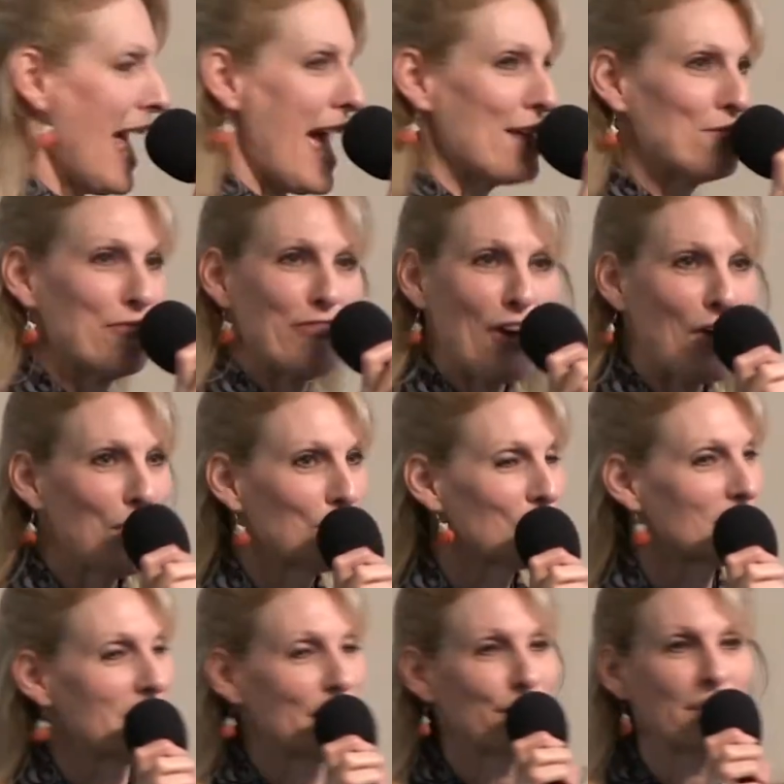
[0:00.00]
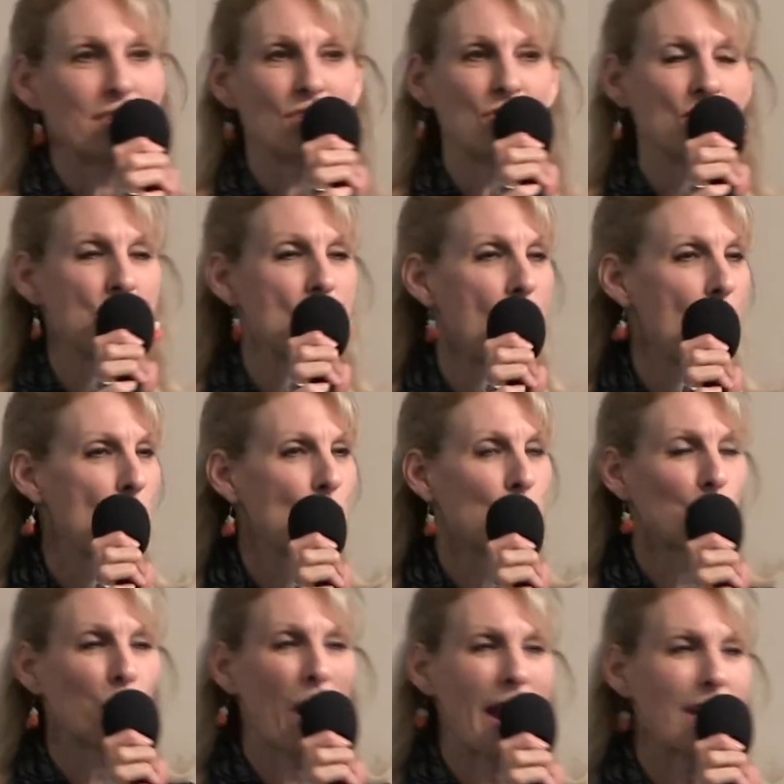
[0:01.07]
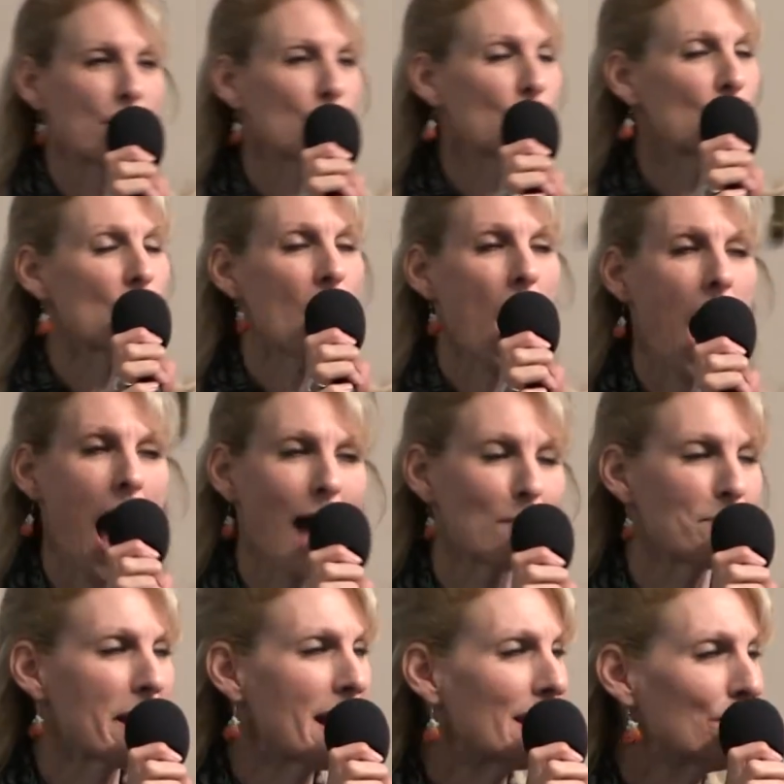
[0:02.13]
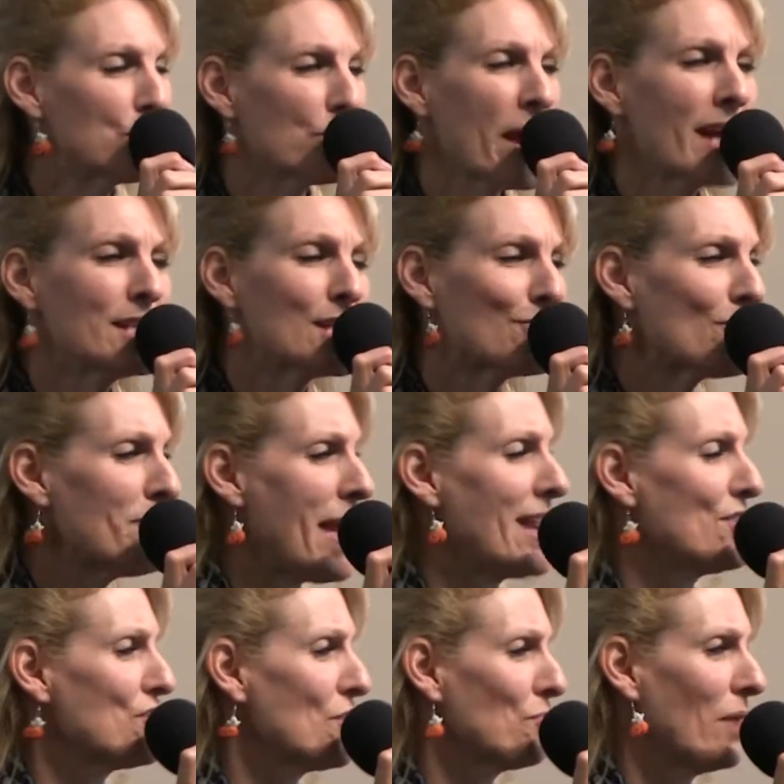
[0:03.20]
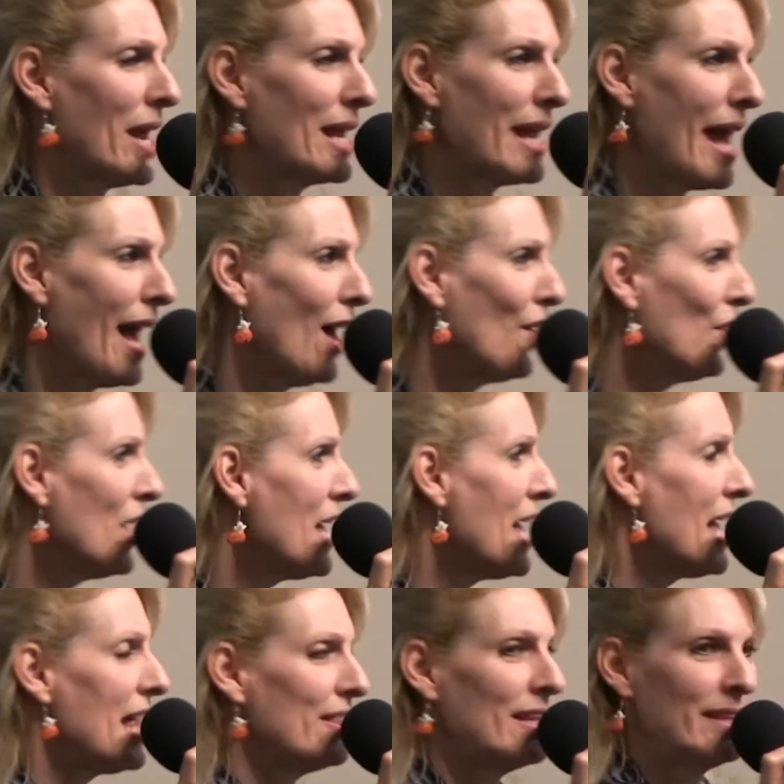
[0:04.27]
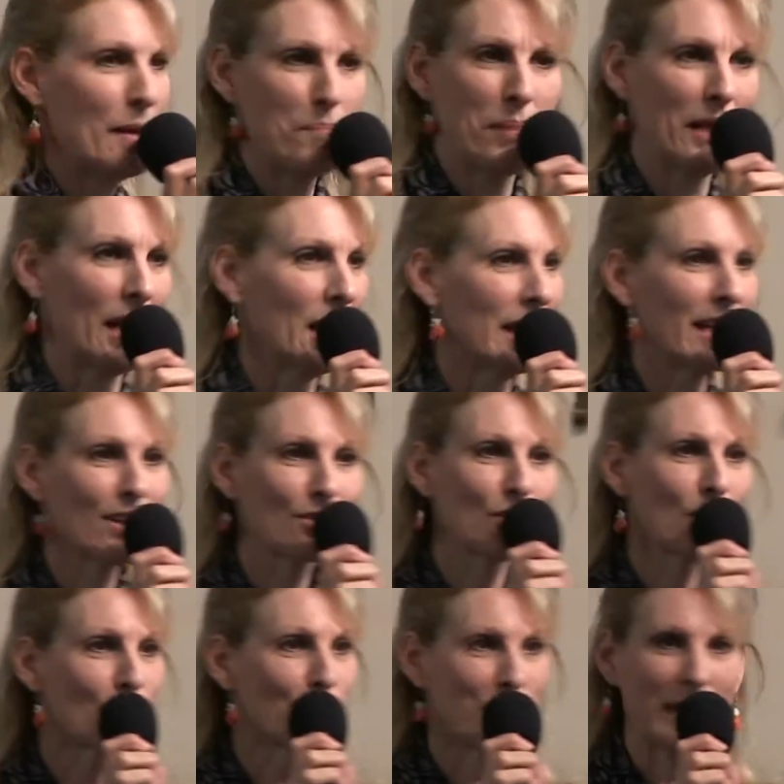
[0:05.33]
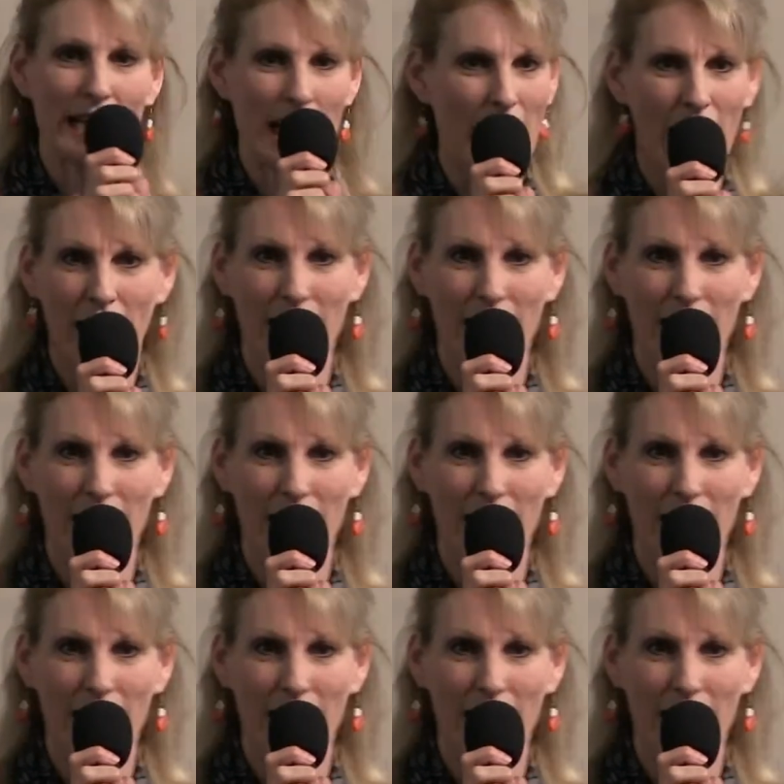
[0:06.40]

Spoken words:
And folks, there is no greater hotbed of transformation right now than the political arena.